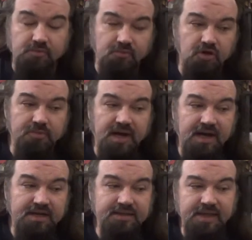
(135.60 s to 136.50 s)

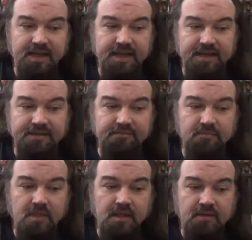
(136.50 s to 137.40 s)
robot and
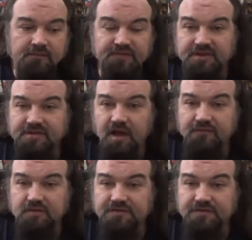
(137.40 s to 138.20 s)
philosophical